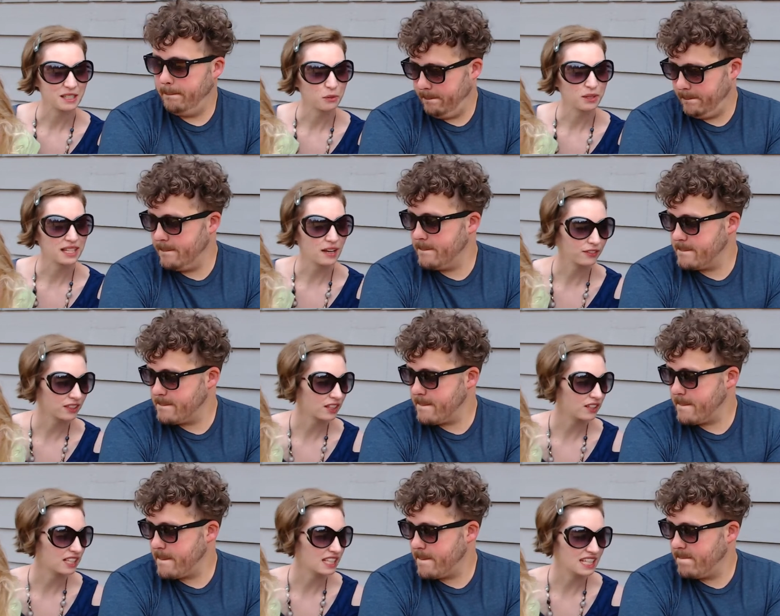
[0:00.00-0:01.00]
Speaker 1: we definitely are
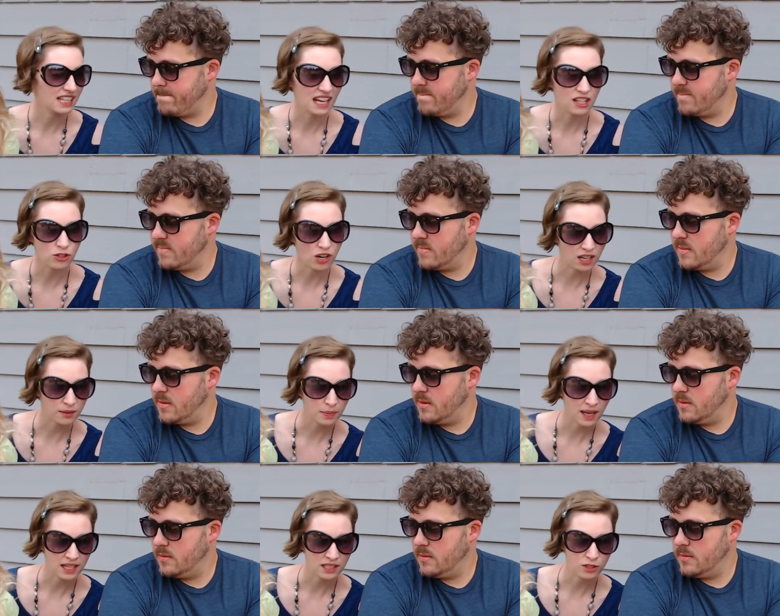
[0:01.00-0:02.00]
going to need that truck
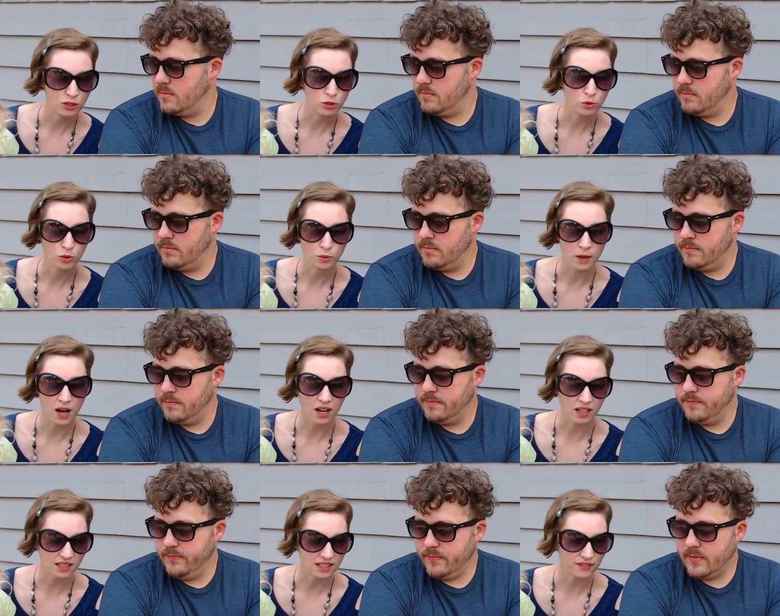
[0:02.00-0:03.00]
bed
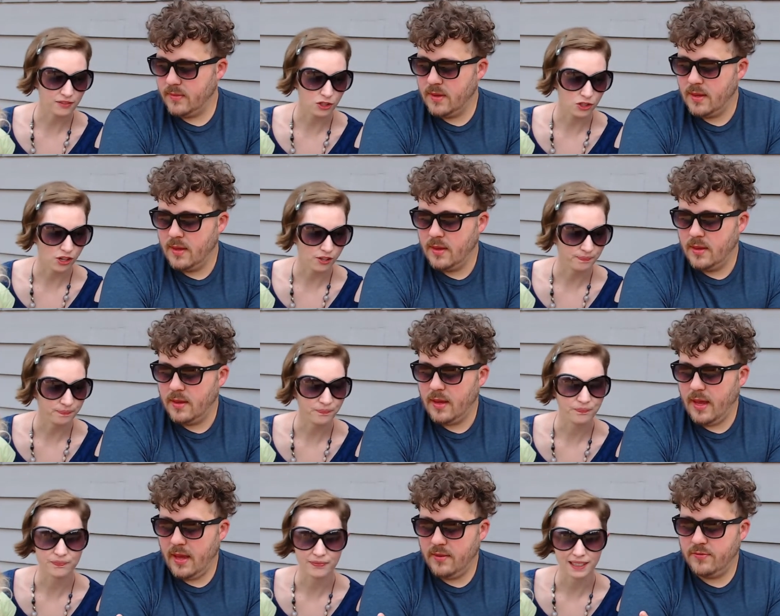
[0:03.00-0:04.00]
toolbox for sure.
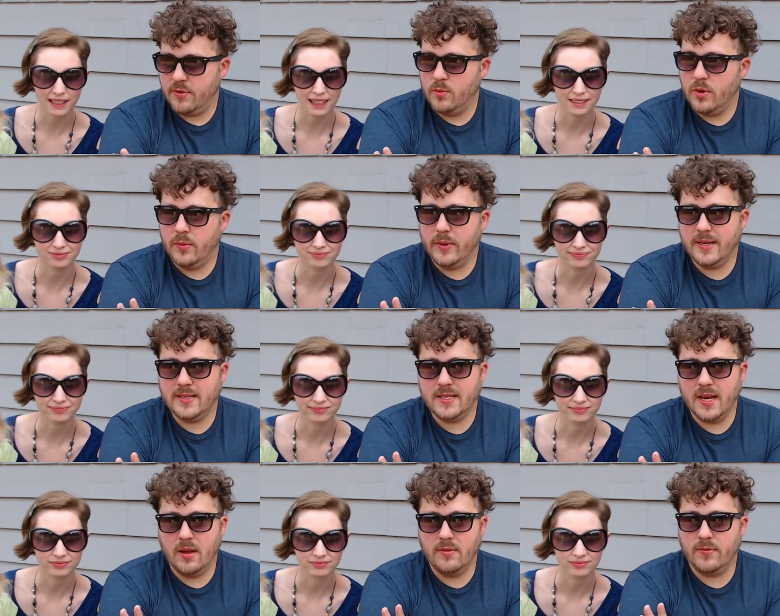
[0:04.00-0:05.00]
Speaker 2: And from what we can
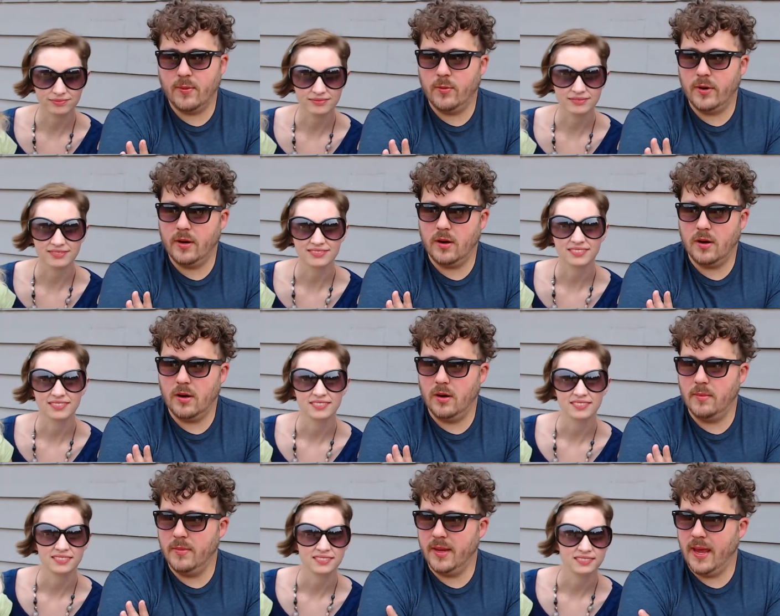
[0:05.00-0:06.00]
tell, from what
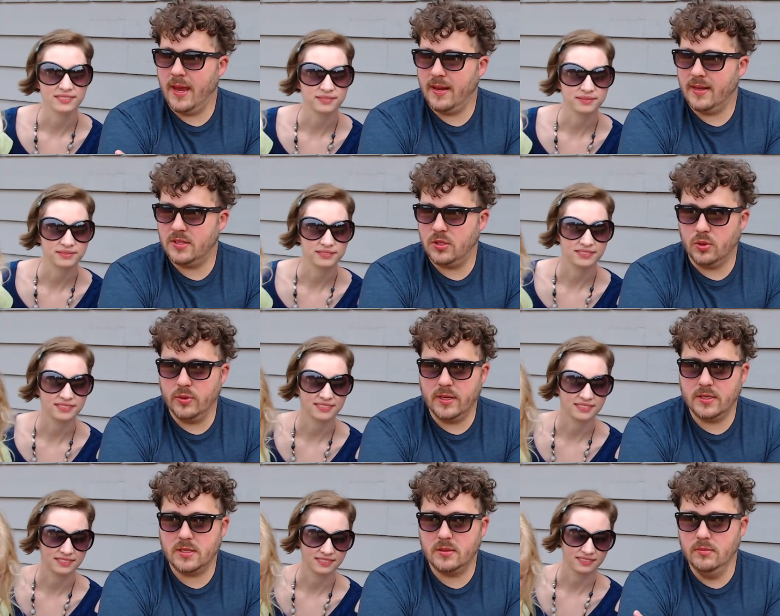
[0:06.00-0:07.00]
our mechanic has told
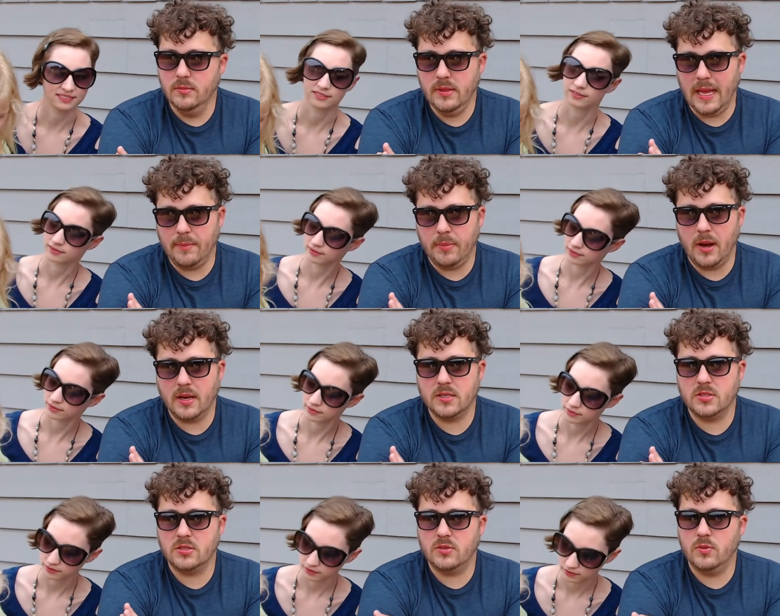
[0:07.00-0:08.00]
us, that
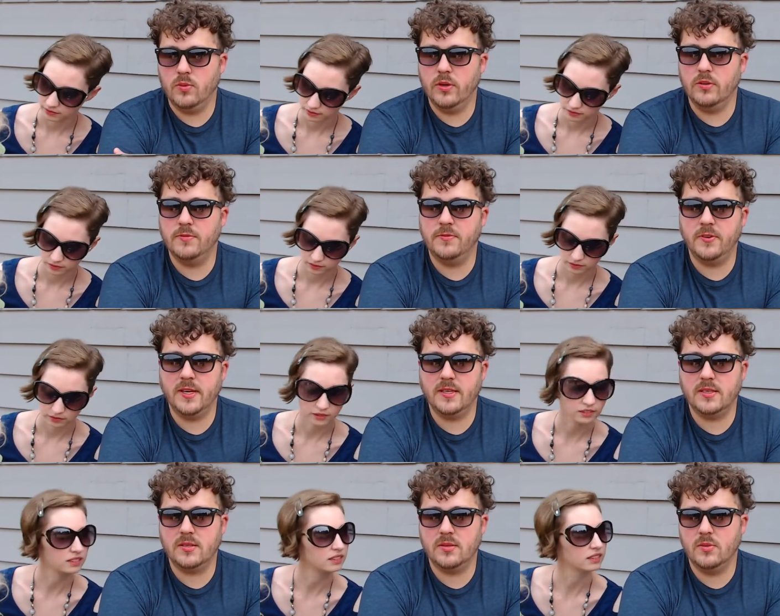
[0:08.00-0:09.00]
box will
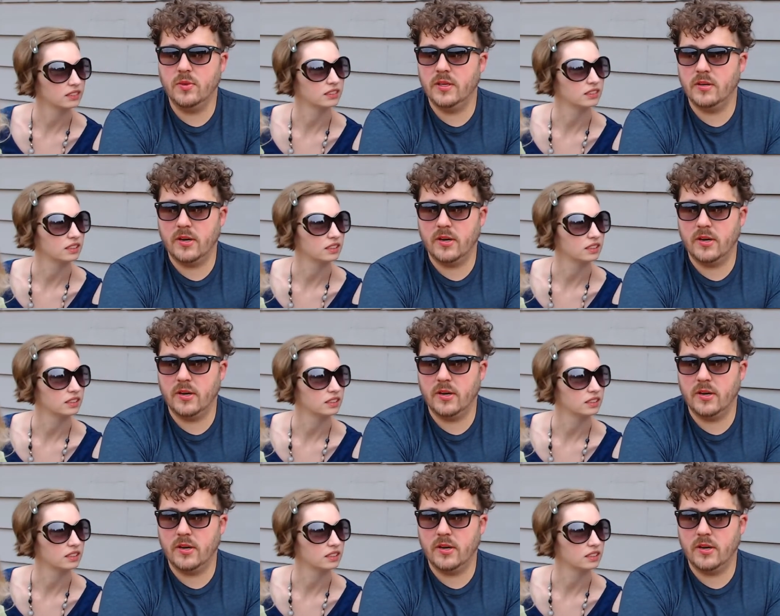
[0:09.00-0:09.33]
fit with our